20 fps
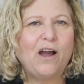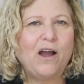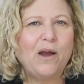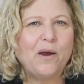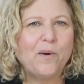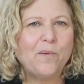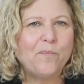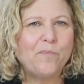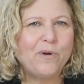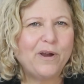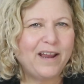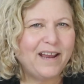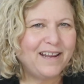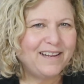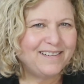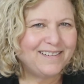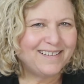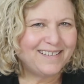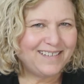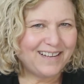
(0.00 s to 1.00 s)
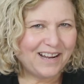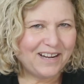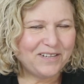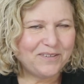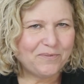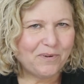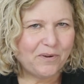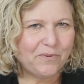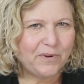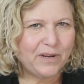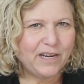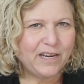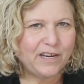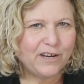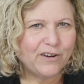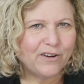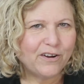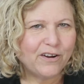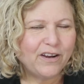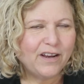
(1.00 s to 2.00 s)
Our brain decides what we
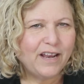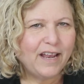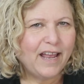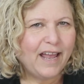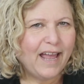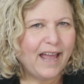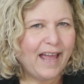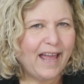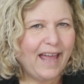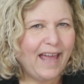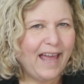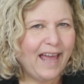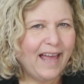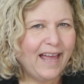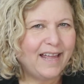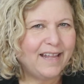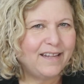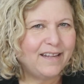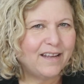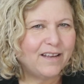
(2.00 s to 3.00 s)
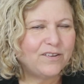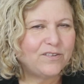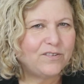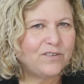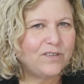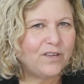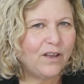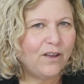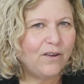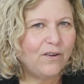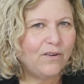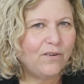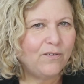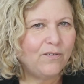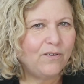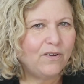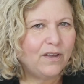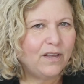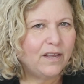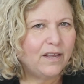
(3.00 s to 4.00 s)
hear. And
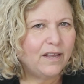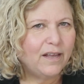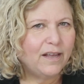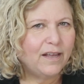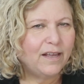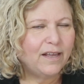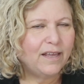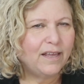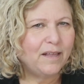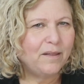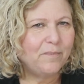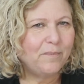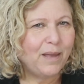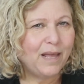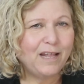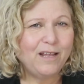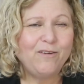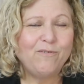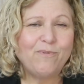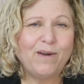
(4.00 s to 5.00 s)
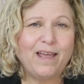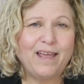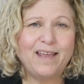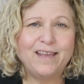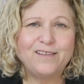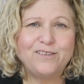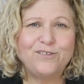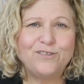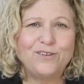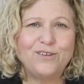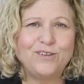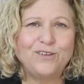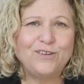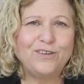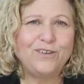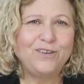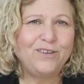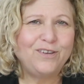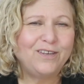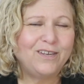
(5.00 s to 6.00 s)
so in many ways,
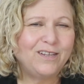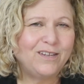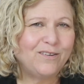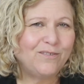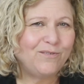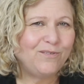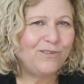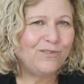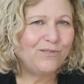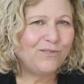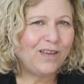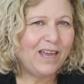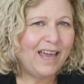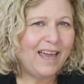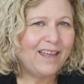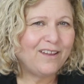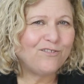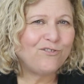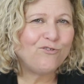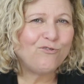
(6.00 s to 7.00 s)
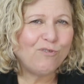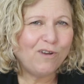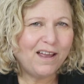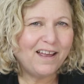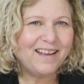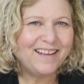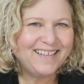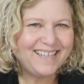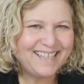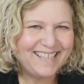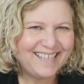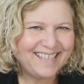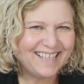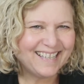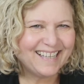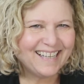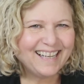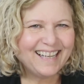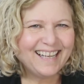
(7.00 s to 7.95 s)
you know, you can't trust.